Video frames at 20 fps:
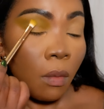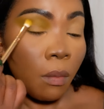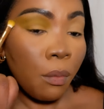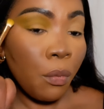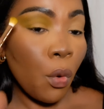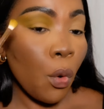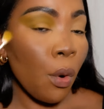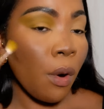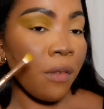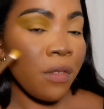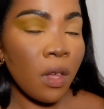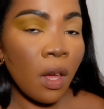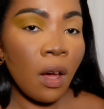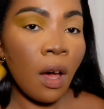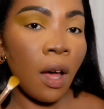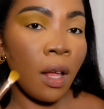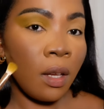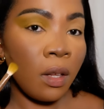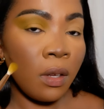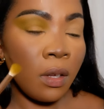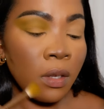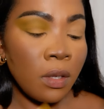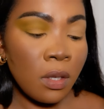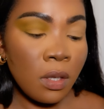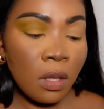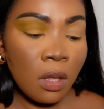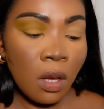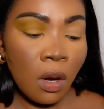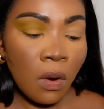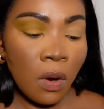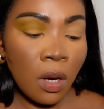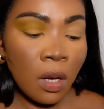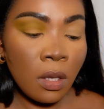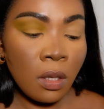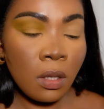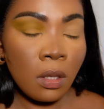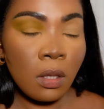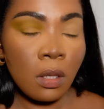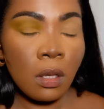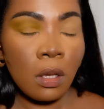more of the colours there
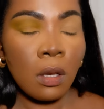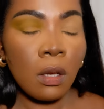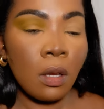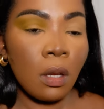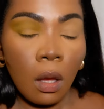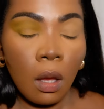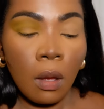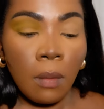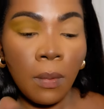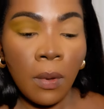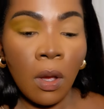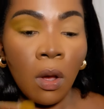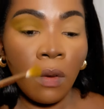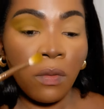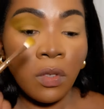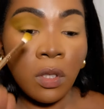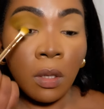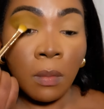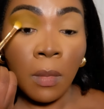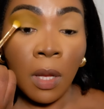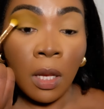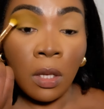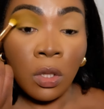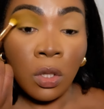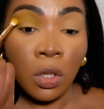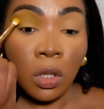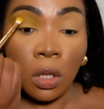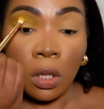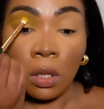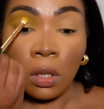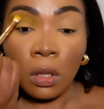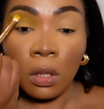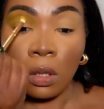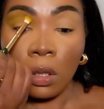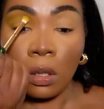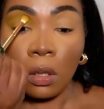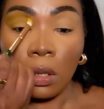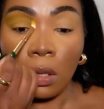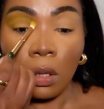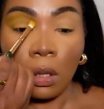is a bit of
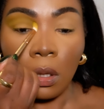dimension